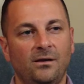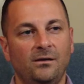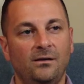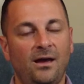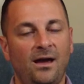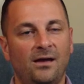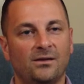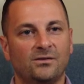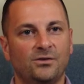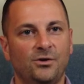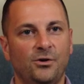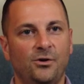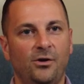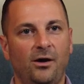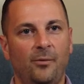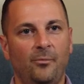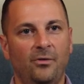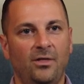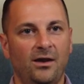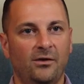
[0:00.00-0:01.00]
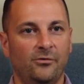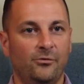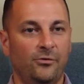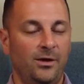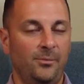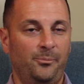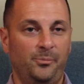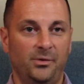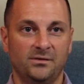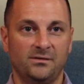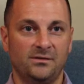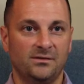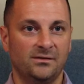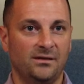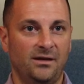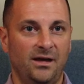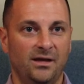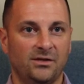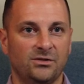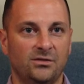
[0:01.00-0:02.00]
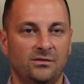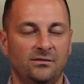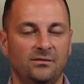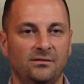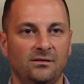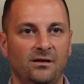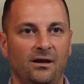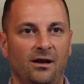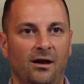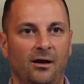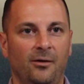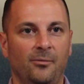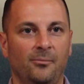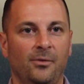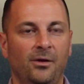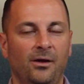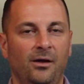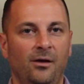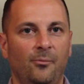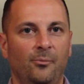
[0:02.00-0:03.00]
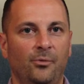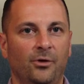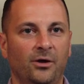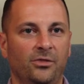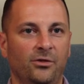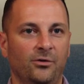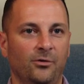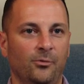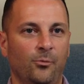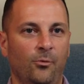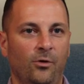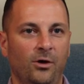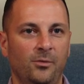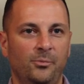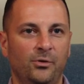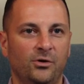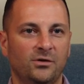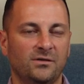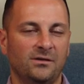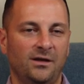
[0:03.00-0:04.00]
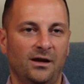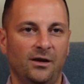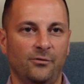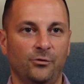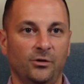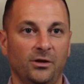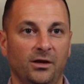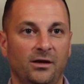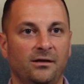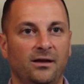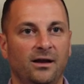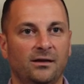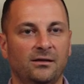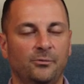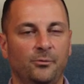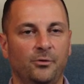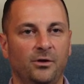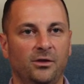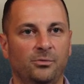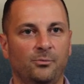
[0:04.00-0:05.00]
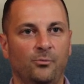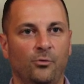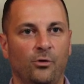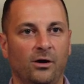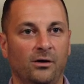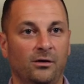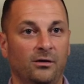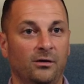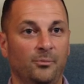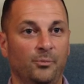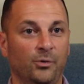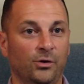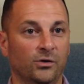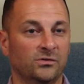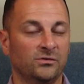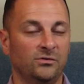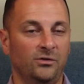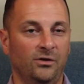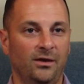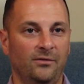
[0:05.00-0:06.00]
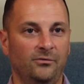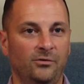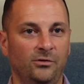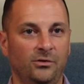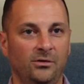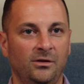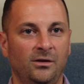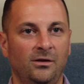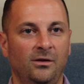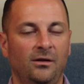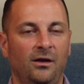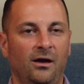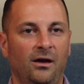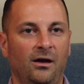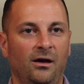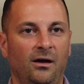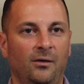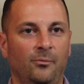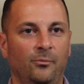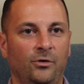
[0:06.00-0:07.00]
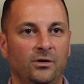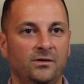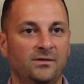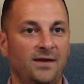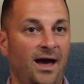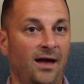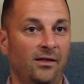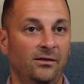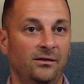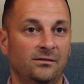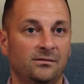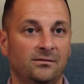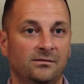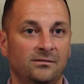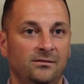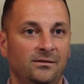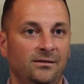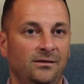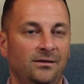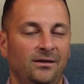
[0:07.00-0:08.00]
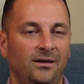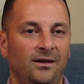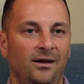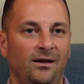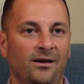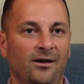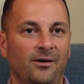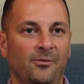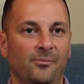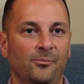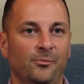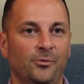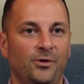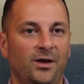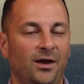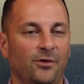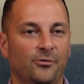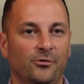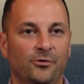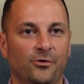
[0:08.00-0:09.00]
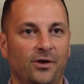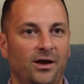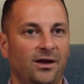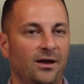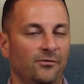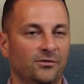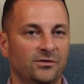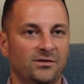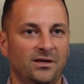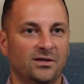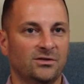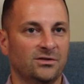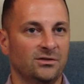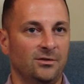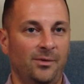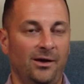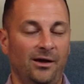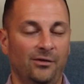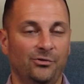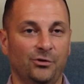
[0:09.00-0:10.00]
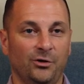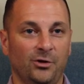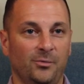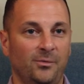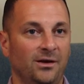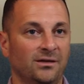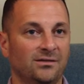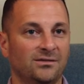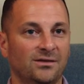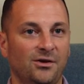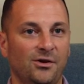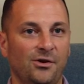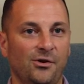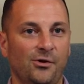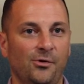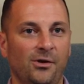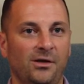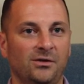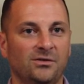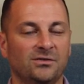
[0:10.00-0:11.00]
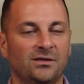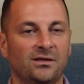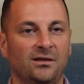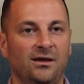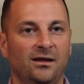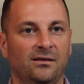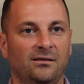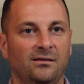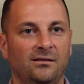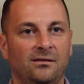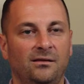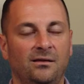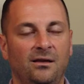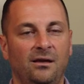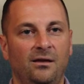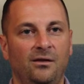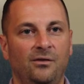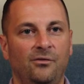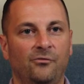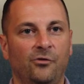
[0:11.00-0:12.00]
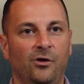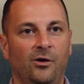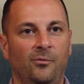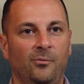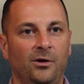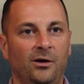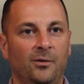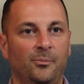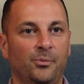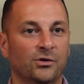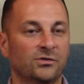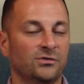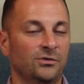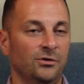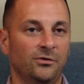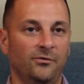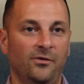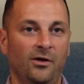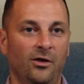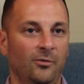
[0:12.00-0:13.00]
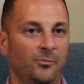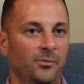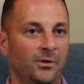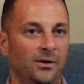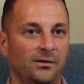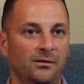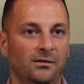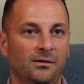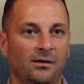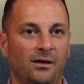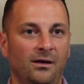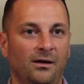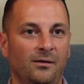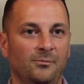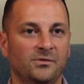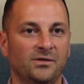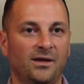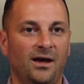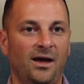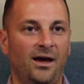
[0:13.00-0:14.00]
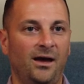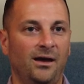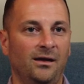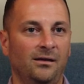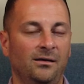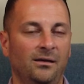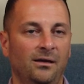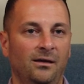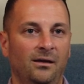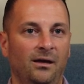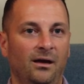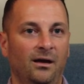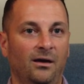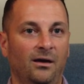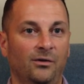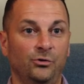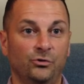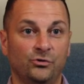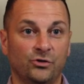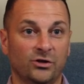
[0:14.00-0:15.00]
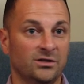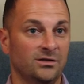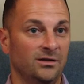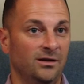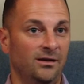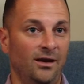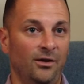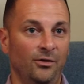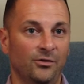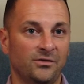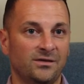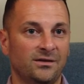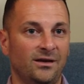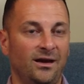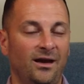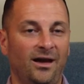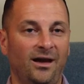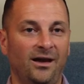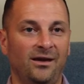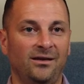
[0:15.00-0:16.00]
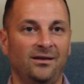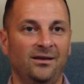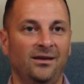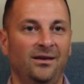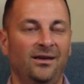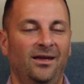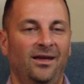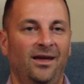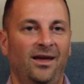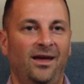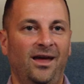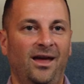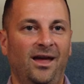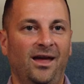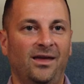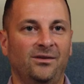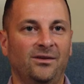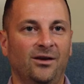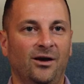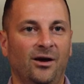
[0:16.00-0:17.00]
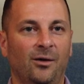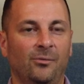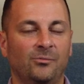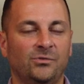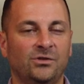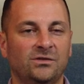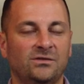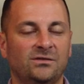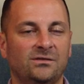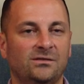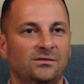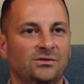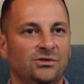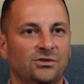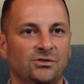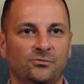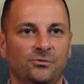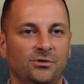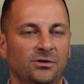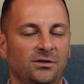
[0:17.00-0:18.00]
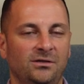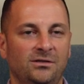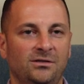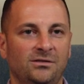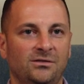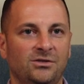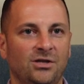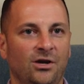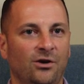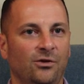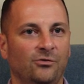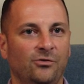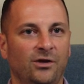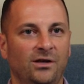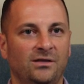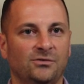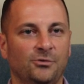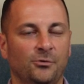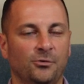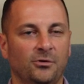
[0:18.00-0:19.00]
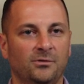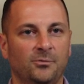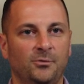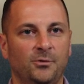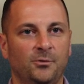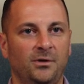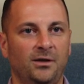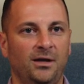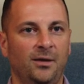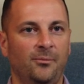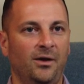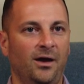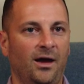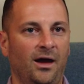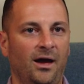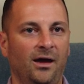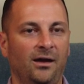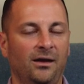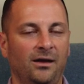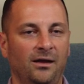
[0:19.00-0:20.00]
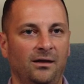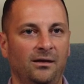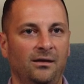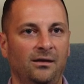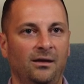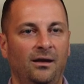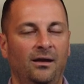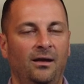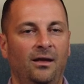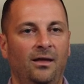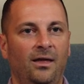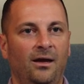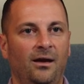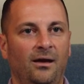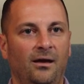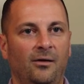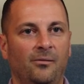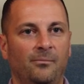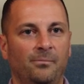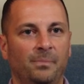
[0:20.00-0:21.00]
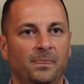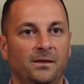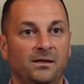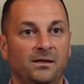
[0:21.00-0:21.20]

Yeah, so a lot of great business connections, but the one person I really connected with more on a personal level was Alex. We had a great conversation about 30 minutes ago and just connected from a personal development side, nutrition and health side, and just really sharing great stories between him and I. And